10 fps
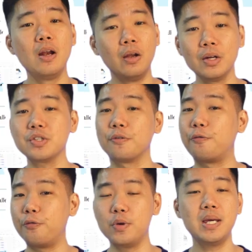Lots of
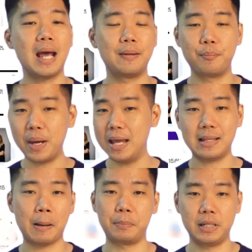free and paid
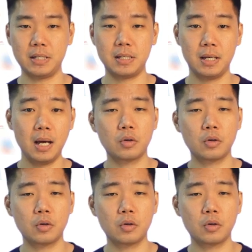templates,